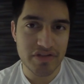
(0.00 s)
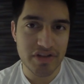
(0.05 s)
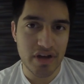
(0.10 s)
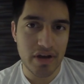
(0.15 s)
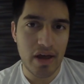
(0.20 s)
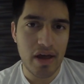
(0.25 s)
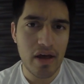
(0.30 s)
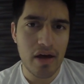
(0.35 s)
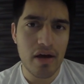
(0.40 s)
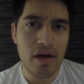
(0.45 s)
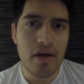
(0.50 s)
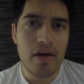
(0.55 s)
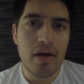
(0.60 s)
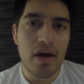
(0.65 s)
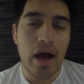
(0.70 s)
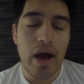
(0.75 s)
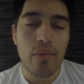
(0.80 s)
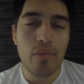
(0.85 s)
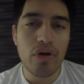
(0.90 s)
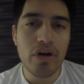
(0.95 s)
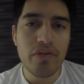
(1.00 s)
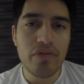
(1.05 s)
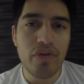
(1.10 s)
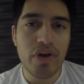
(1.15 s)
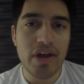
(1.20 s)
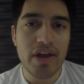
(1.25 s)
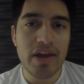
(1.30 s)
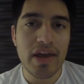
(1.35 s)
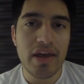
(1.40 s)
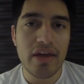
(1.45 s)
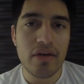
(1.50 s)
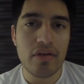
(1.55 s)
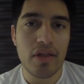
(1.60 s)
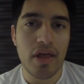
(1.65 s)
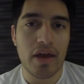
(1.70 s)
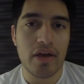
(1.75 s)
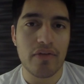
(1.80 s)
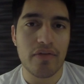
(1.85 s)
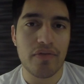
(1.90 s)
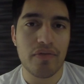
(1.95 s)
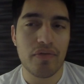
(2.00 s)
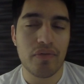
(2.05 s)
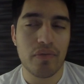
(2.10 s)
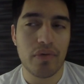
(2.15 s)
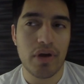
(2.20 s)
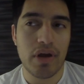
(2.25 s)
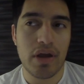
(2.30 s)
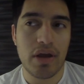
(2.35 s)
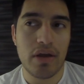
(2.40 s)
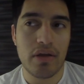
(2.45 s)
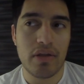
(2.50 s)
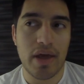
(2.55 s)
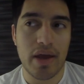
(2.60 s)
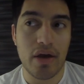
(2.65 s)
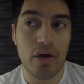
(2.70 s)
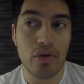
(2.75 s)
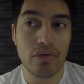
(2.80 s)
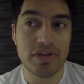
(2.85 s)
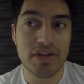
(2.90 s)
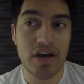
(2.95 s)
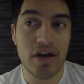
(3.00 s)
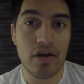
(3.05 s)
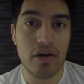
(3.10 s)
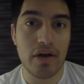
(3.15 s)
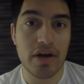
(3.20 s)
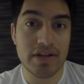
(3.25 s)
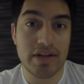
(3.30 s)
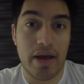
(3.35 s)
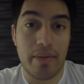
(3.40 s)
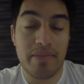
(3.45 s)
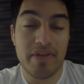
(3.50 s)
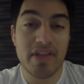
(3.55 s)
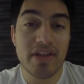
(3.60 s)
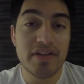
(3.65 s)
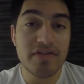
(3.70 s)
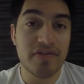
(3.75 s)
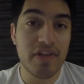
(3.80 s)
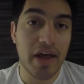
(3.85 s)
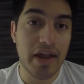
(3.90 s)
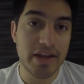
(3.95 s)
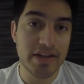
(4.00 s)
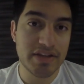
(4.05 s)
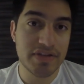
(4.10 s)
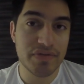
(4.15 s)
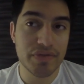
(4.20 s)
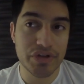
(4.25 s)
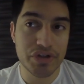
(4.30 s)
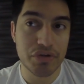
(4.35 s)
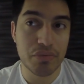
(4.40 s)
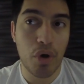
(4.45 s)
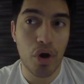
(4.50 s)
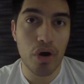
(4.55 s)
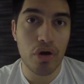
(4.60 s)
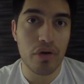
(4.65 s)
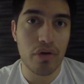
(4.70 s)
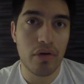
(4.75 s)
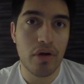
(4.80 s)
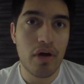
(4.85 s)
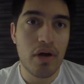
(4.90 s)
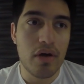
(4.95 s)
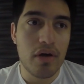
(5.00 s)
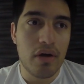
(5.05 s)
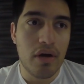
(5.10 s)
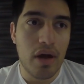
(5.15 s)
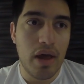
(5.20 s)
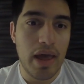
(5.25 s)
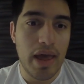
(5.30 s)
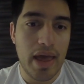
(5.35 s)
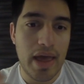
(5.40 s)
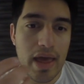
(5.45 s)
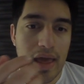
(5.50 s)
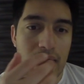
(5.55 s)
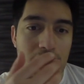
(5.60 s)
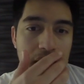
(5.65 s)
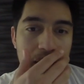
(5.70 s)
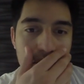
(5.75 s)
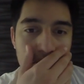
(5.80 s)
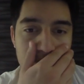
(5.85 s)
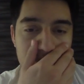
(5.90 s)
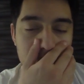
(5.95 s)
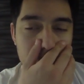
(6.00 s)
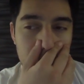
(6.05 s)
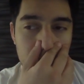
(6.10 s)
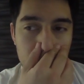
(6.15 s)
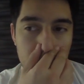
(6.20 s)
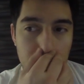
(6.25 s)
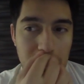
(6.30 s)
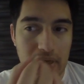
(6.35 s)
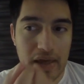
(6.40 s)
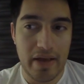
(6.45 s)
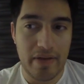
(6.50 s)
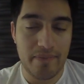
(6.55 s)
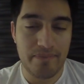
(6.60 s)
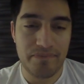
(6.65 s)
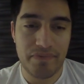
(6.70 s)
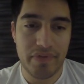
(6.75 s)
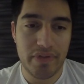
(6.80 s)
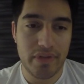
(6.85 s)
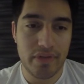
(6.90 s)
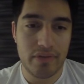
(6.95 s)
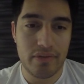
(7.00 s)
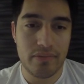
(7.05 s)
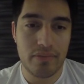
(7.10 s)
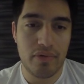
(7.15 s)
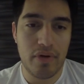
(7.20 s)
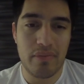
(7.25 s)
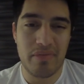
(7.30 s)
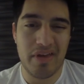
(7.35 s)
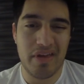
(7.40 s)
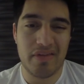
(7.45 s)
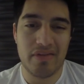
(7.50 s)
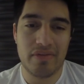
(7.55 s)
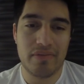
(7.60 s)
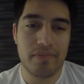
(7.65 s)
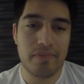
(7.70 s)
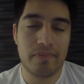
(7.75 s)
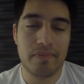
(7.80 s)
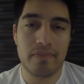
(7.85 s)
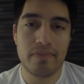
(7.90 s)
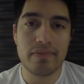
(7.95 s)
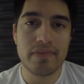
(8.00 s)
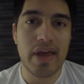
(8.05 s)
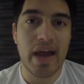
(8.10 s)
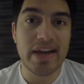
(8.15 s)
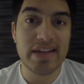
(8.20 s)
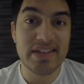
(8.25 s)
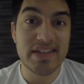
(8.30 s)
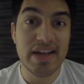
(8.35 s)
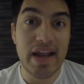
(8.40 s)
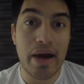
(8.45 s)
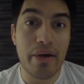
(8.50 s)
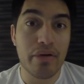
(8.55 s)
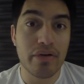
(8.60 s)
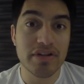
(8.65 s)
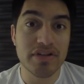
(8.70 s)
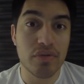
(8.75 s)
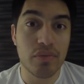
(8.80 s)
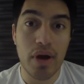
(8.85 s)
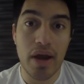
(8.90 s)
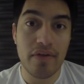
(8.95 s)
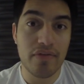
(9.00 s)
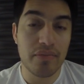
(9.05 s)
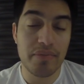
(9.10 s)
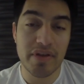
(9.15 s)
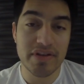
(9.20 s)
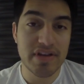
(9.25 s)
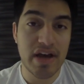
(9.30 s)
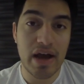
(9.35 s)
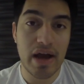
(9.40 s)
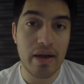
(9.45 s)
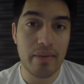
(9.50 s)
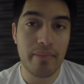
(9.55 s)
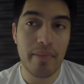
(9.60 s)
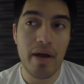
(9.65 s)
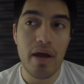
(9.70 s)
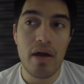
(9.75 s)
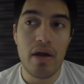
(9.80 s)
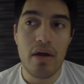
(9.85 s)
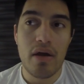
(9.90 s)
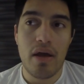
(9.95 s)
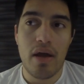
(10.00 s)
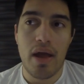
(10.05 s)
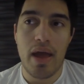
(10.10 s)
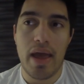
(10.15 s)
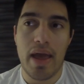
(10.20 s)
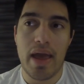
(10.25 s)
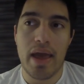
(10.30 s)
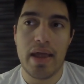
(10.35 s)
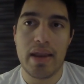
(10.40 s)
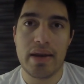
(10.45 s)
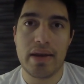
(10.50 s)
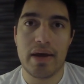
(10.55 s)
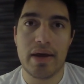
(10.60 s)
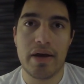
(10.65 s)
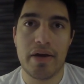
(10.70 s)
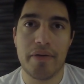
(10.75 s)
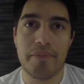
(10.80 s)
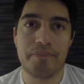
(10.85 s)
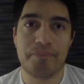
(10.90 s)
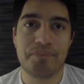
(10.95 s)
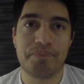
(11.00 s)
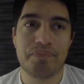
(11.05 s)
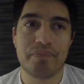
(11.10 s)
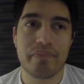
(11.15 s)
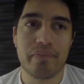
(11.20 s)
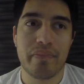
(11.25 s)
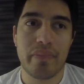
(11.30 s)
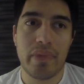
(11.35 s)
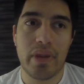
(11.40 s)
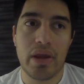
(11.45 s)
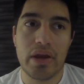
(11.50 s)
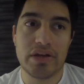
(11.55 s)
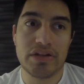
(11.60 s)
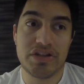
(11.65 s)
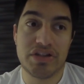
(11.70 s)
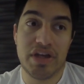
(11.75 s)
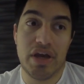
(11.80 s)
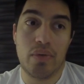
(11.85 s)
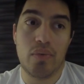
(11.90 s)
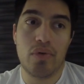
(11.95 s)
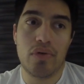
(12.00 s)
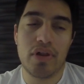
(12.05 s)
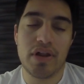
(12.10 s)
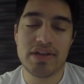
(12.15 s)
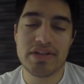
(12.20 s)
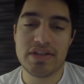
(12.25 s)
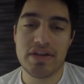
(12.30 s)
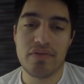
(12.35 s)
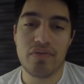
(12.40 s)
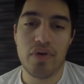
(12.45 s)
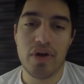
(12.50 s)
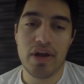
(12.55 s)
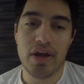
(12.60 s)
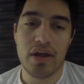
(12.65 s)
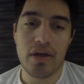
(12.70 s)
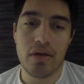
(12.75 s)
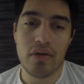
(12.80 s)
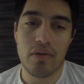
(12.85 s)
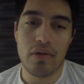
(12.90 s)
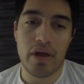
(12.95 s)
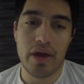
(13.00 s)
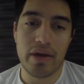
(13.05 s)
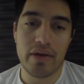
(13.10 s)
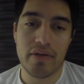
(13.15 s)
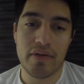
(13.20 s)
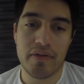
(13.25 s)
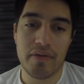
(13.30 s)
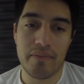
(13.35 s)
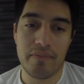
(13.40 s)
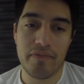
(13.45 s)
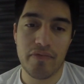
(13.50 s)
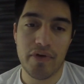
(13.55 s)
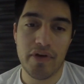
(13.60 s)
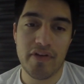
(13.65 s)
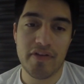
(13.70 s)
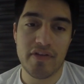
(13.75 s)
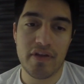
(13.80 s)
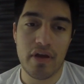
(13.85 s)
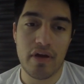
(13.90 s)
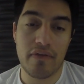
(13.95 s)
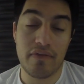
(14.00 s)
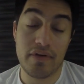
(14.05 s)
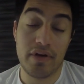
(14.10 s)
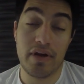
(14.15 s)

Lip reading: She's like, huh, I wonder if we can get you like a free like hotel, because I mean this flight is for tomorrow, and like probably like 19 hours away from the time. And she's like, well, let's see if we can get you like some free stuff.